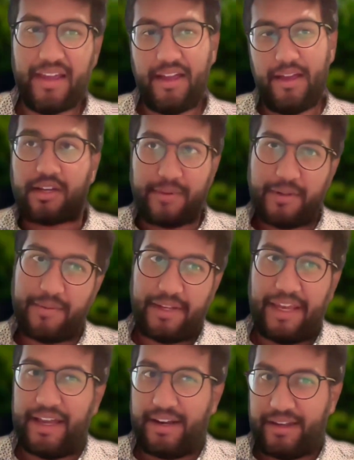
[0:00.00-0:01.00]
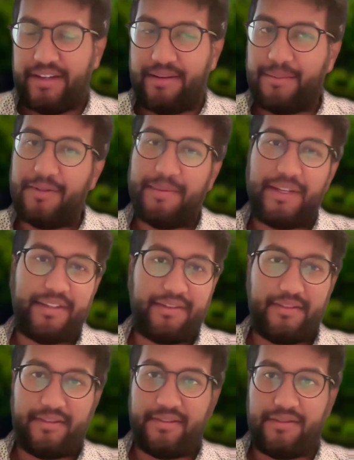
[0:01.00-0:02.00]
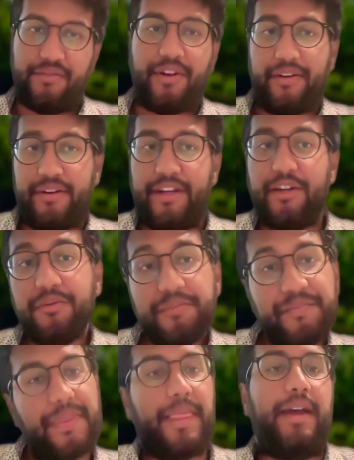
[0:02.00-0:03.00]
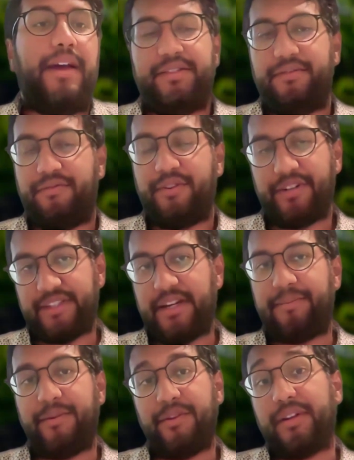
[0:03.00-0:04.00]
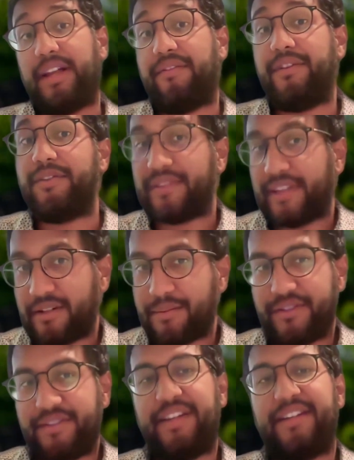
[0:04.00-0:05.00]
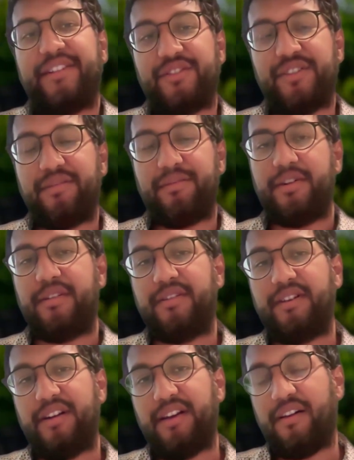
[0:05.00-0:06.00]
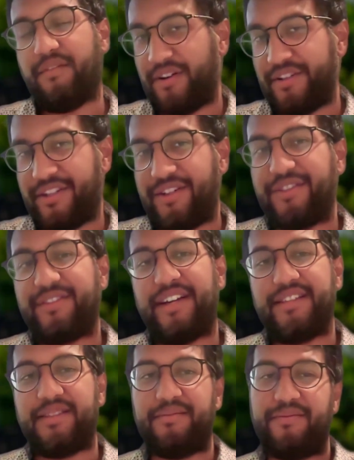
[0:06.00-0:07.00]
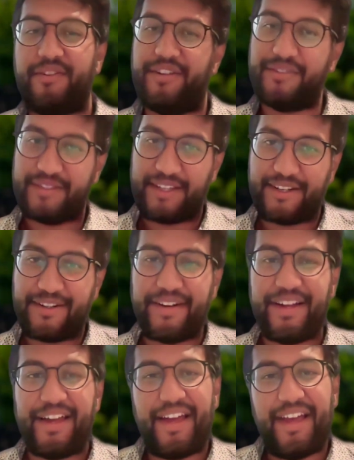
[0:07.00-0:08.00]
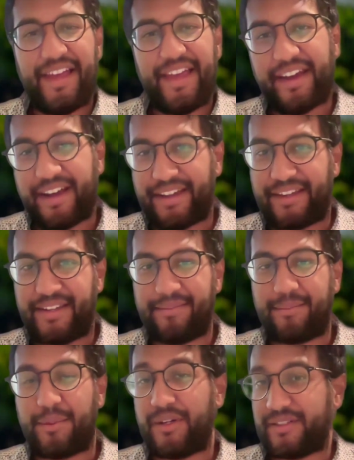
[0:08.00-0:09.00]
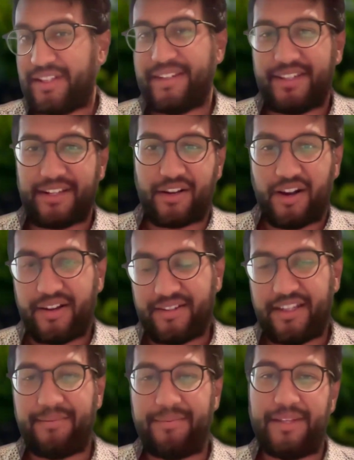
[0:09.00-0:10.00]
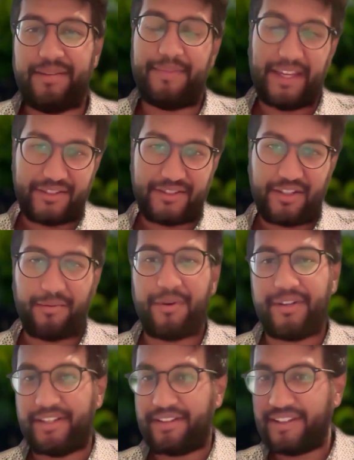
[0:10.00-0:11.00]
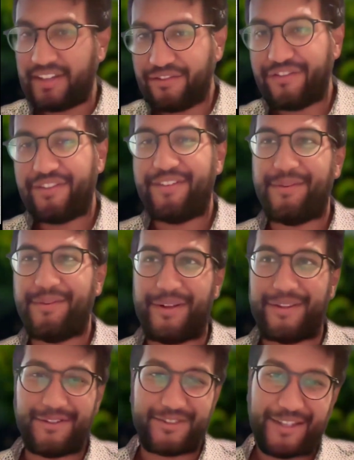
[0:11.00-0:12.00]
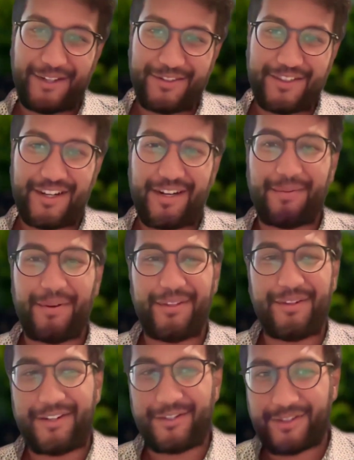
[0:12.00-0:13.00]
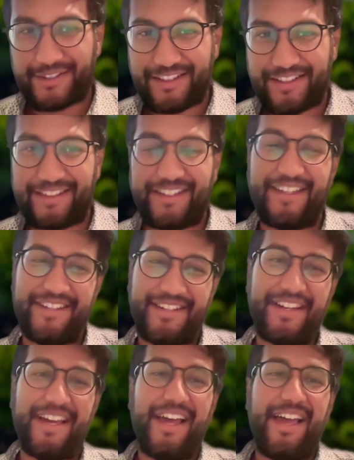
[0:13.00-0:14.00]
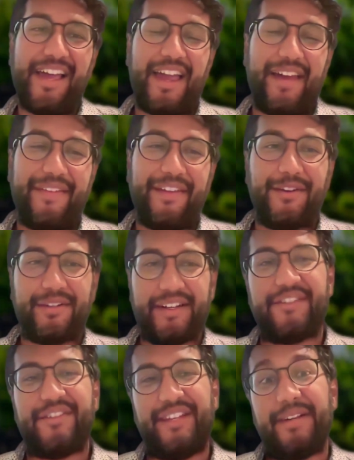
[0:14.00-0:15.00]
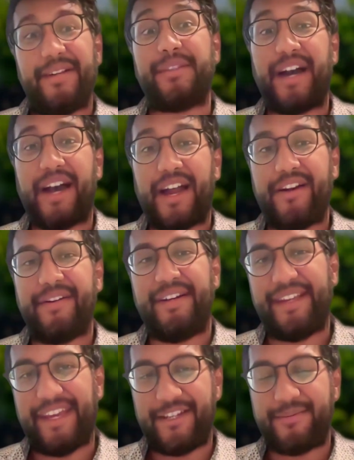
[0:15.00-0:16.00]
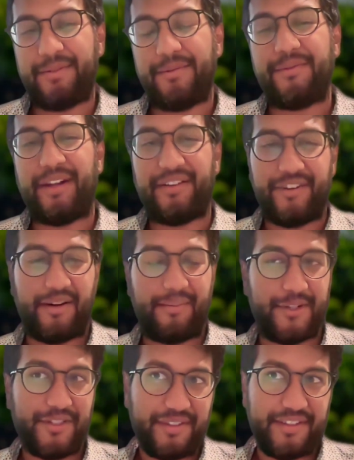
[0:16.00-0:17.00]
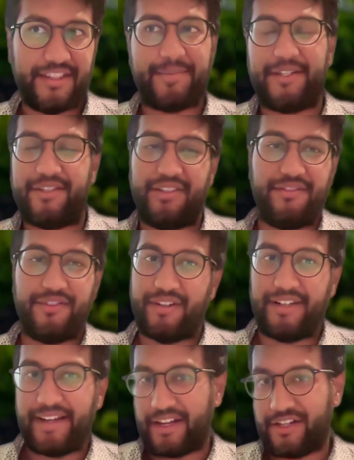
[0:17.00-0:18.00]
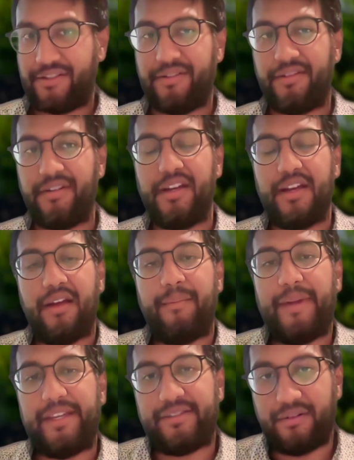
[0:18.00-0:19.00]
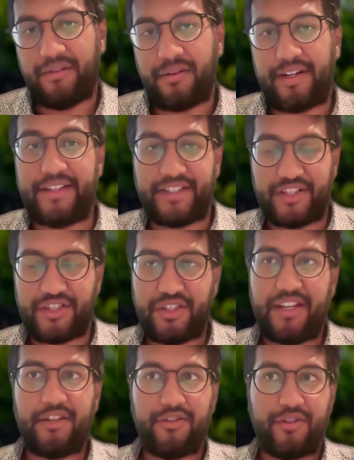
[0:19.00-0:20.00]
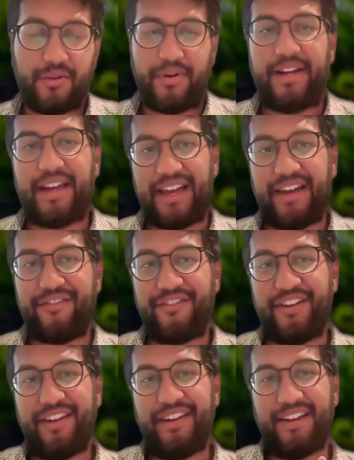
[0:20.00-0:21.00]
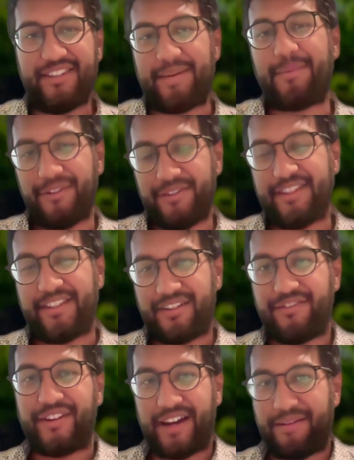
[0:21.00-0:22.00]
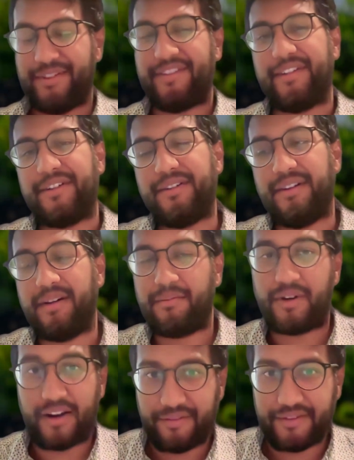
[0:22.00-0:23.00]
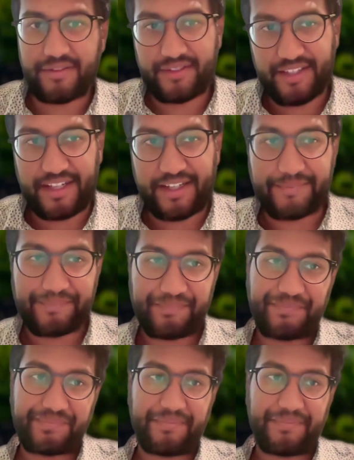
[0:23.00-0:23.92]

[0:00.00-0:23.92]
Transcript: I'll talk a bit about AI enabled because this is very new. But for example, you could have newsletter personalization where a volunteer signs up for a newsletter. AI can personalize that content based on where they live, what their skills are, what they're interested in. And then you can actually end up with higher engagement with relevant opportunities, especially if you're a national based organization and you don't want to have a separate newsletter for every single province or city.